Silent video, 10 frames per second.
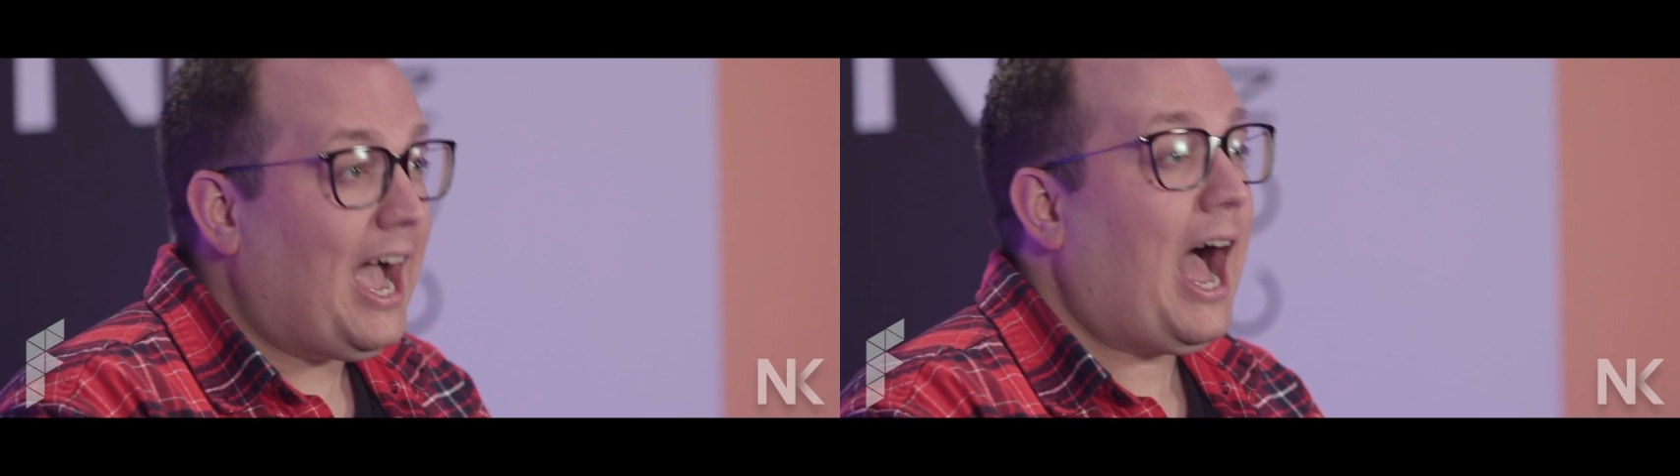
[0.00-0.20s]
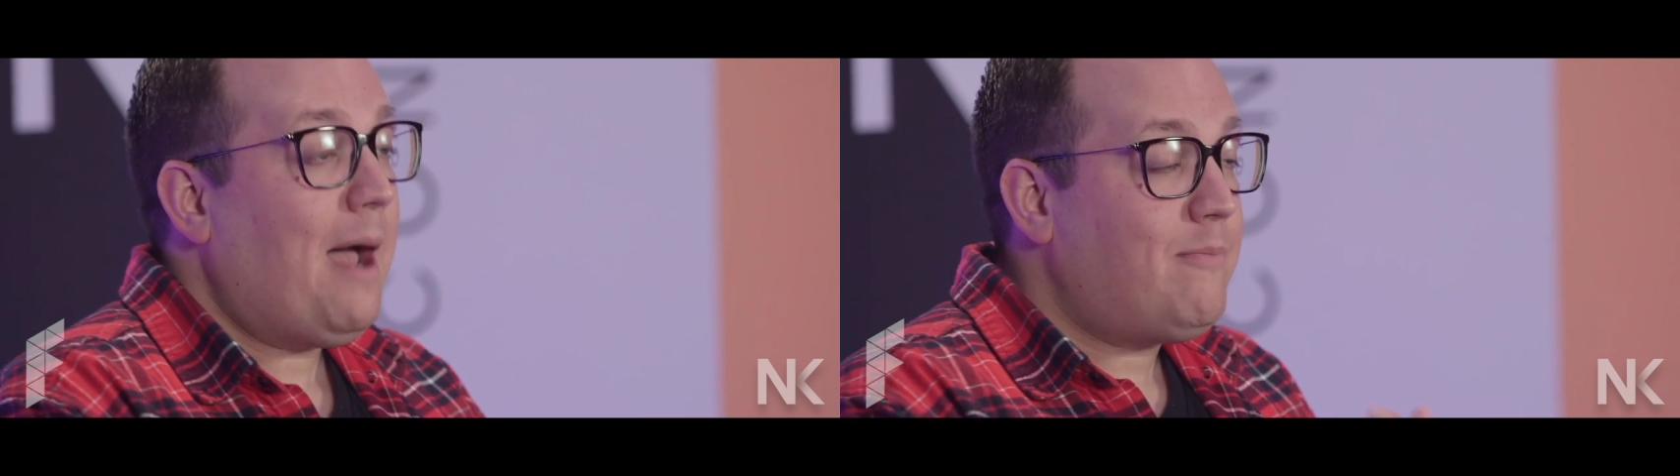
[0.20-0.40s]

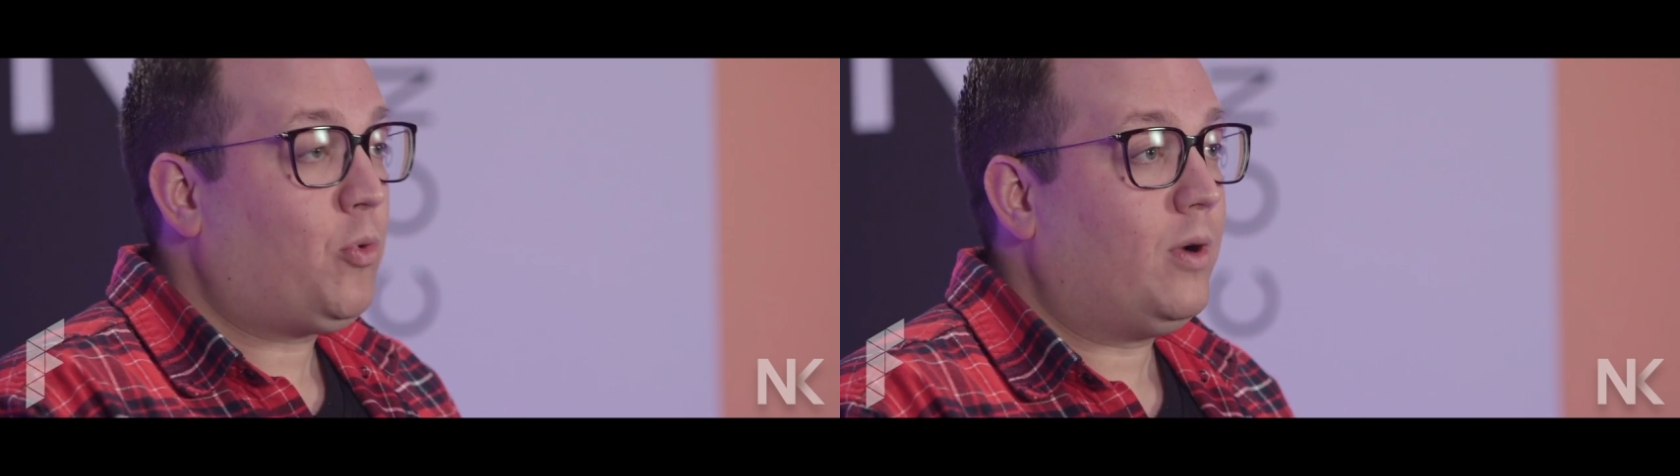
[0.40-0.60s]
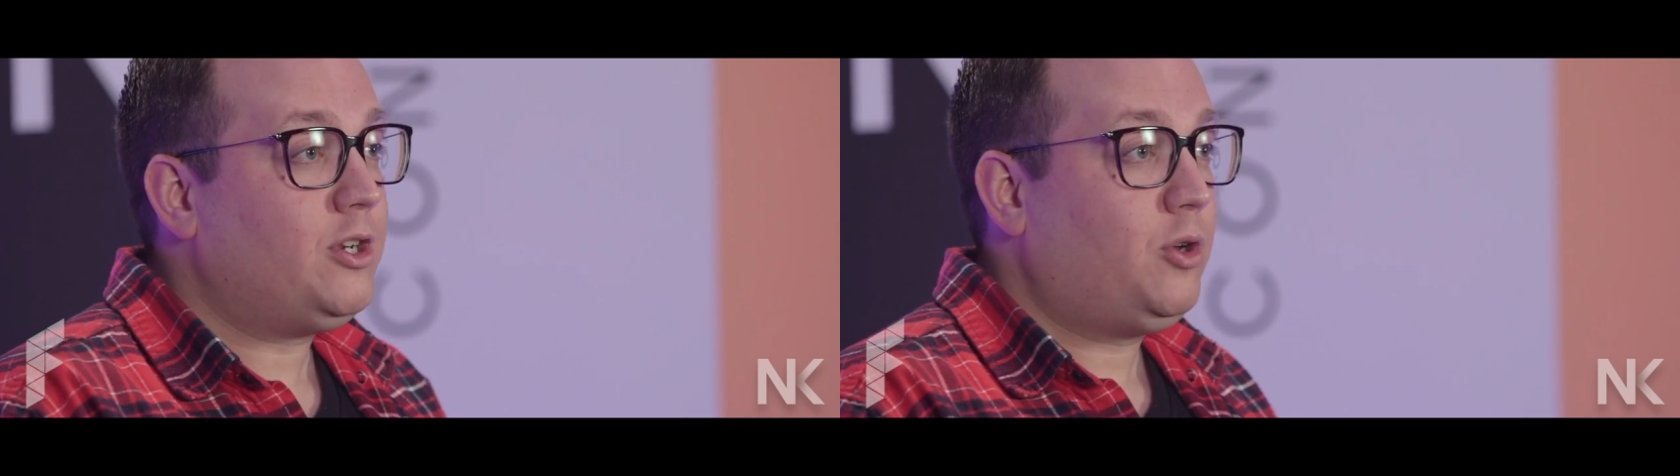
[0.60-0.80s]
I'm
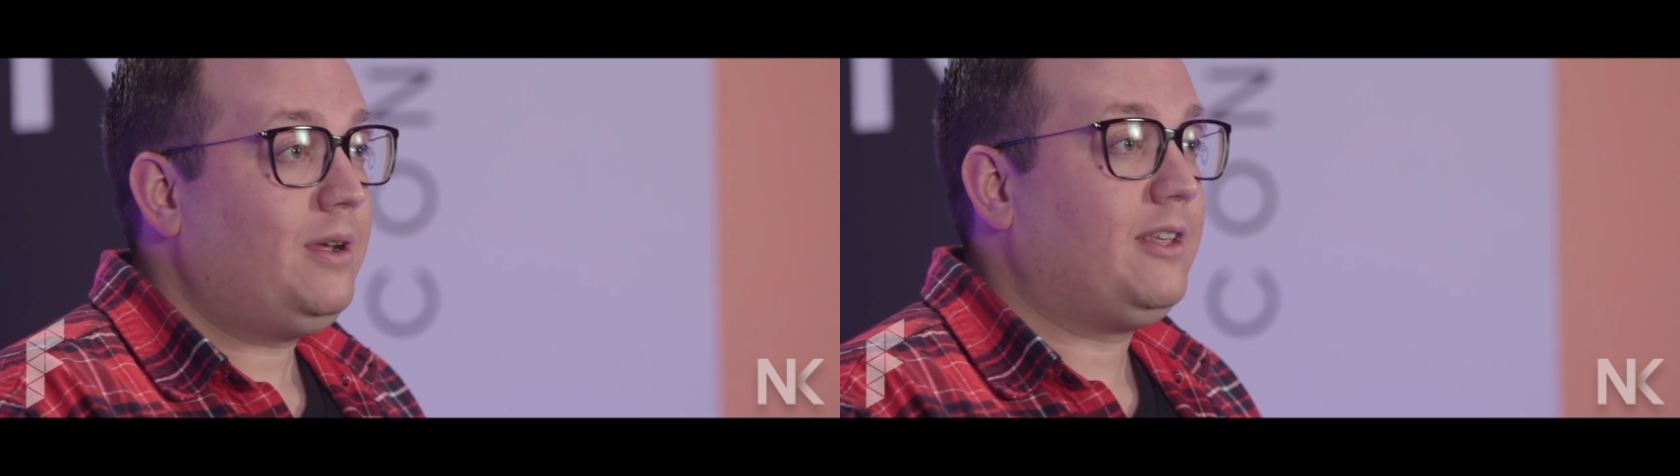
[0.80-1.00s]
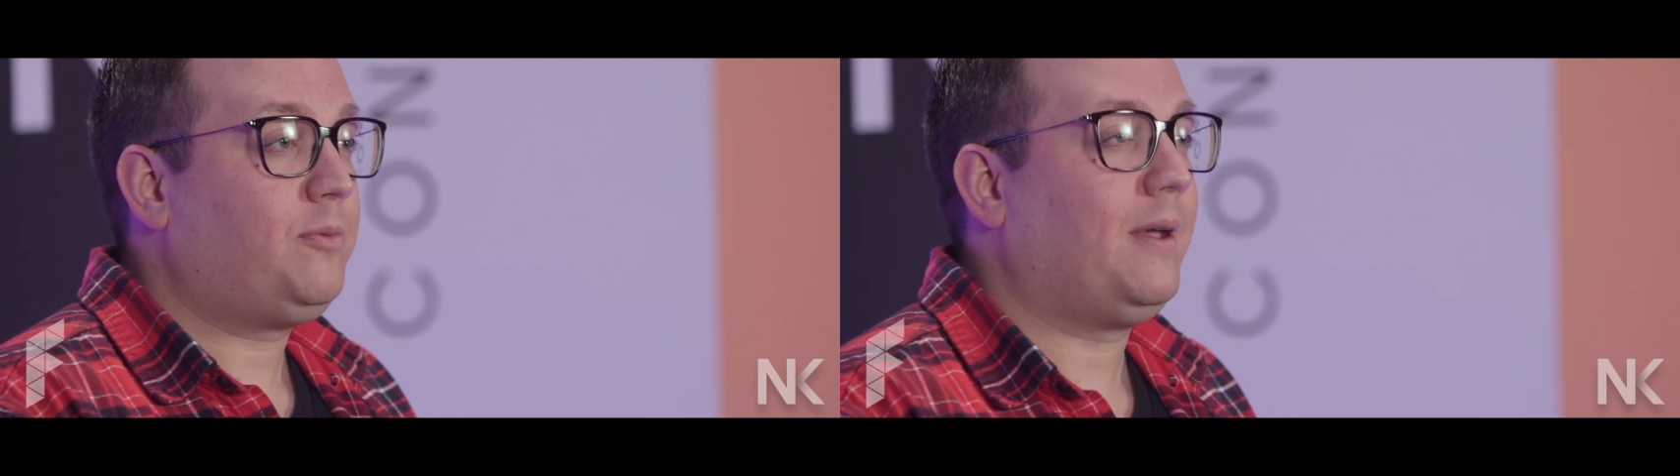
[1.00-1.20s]
the one
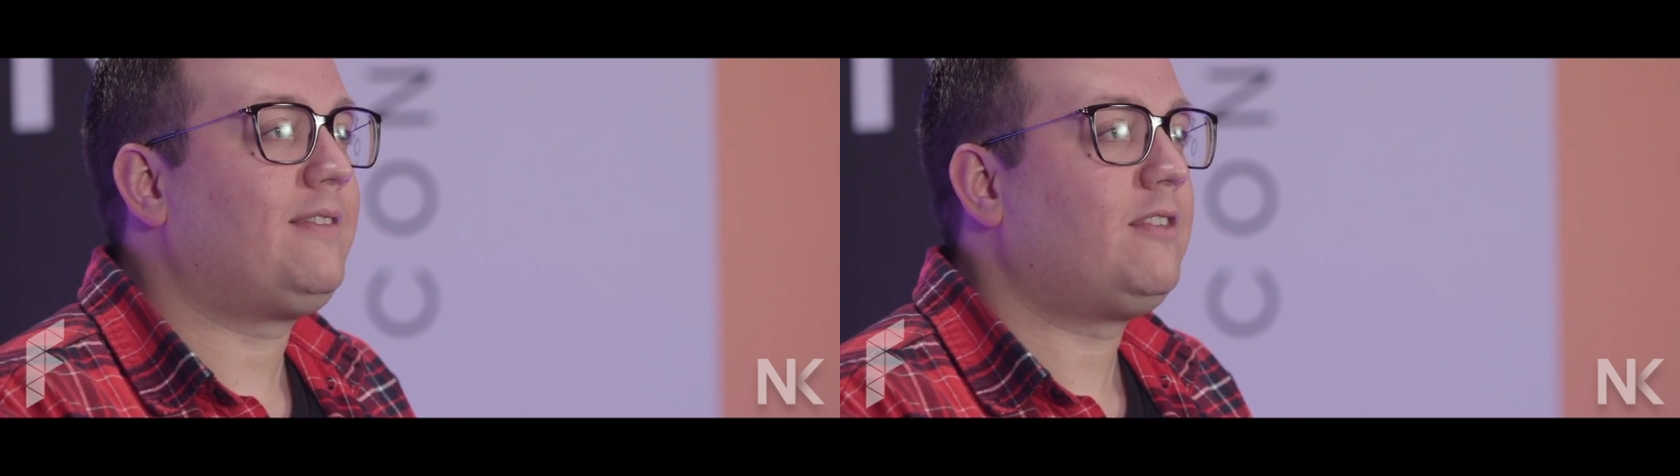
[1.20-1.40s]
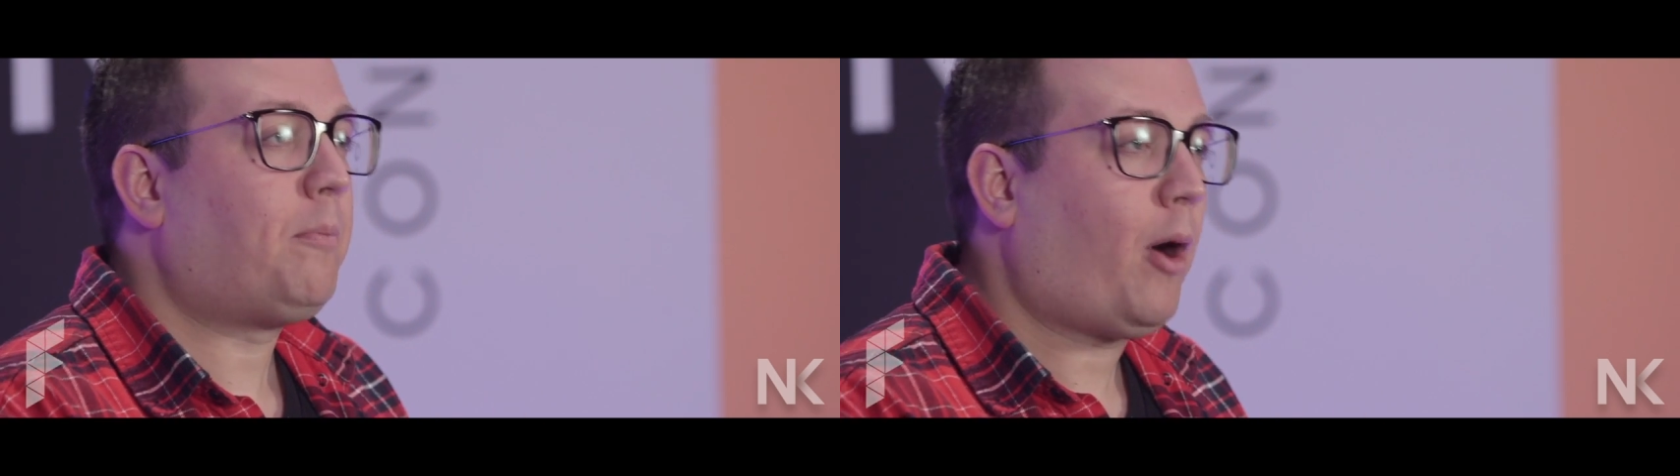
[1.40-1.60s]
doing this
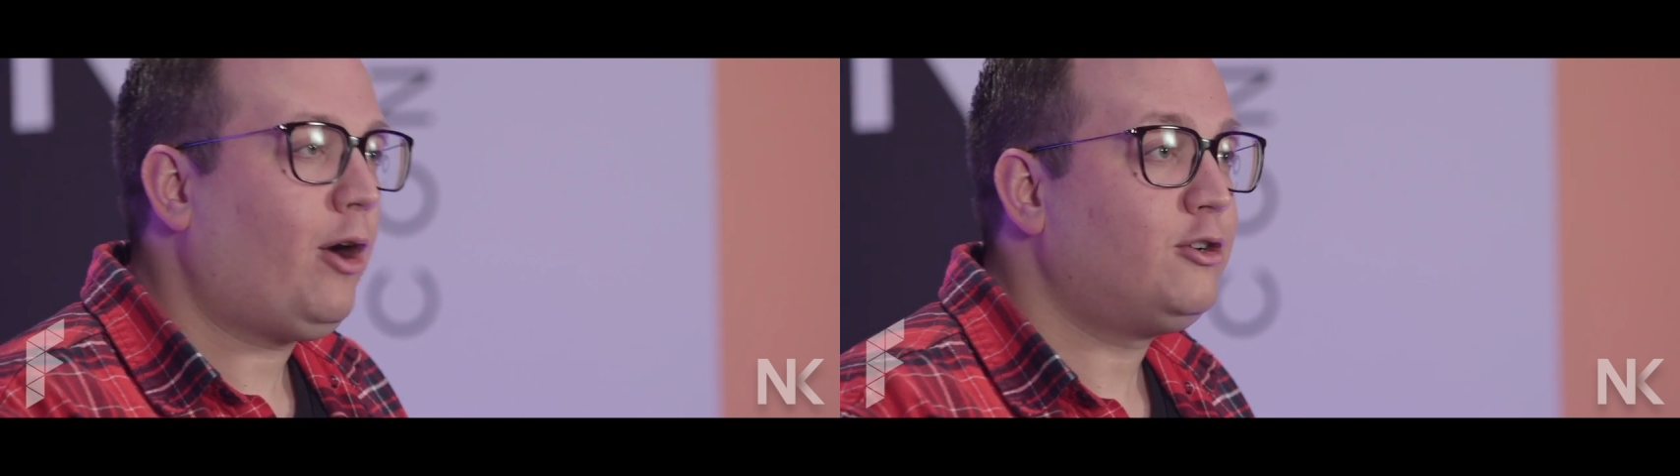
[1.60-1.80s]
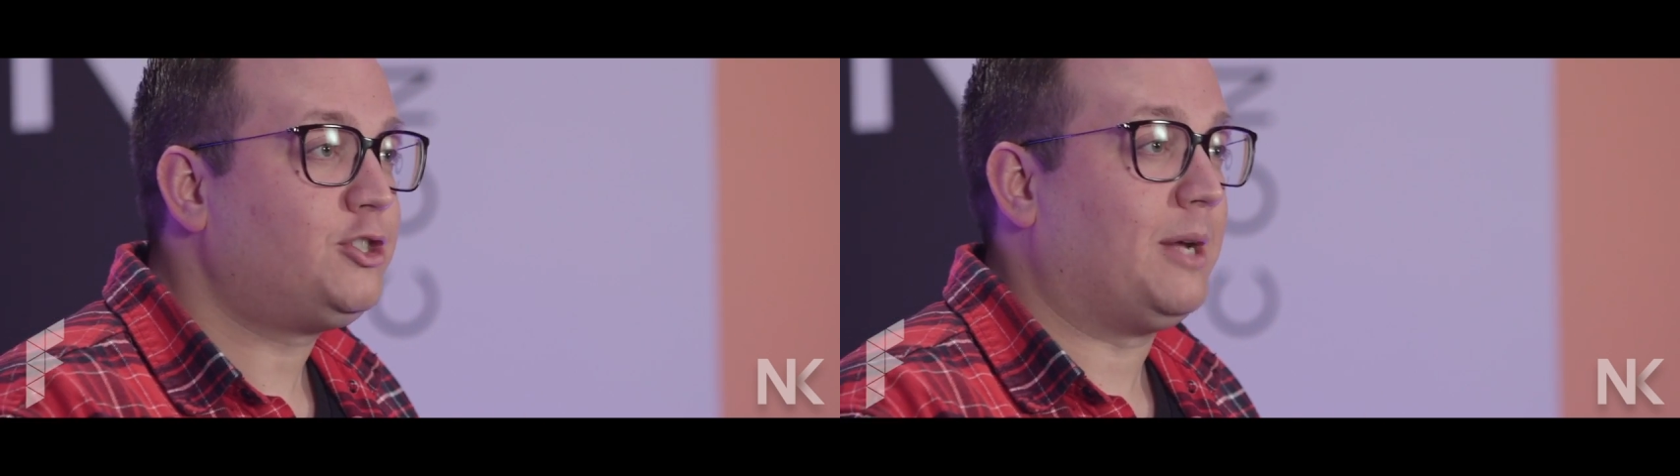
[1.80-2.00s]
because it's a
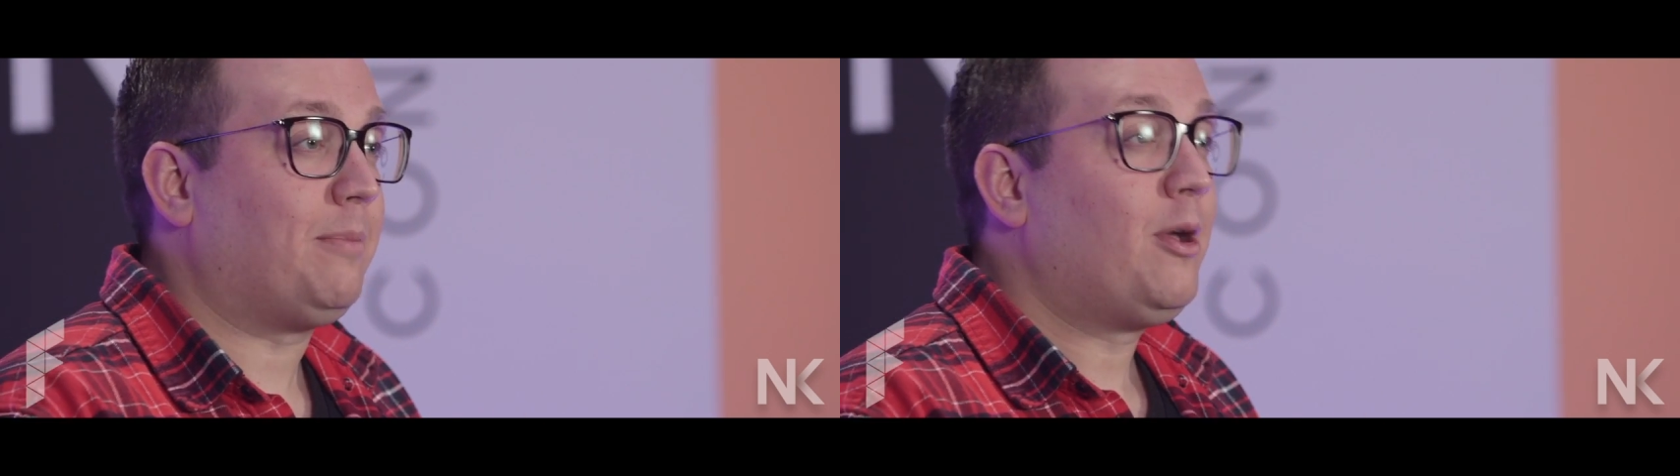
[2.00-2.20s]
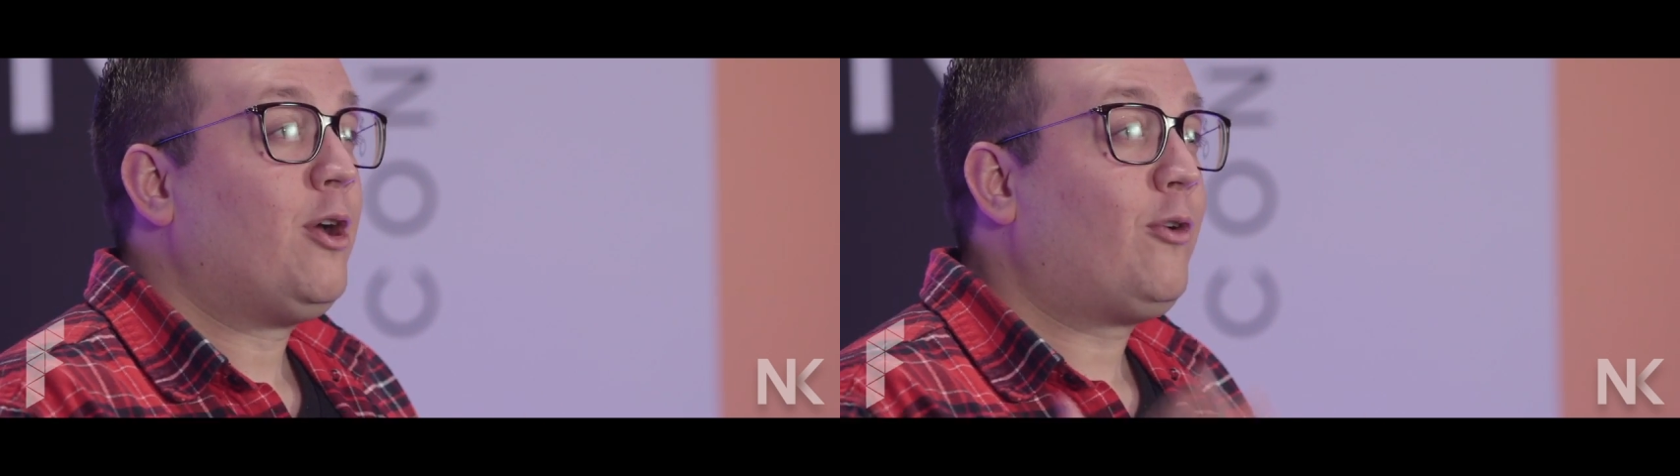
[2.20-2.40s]
partnership.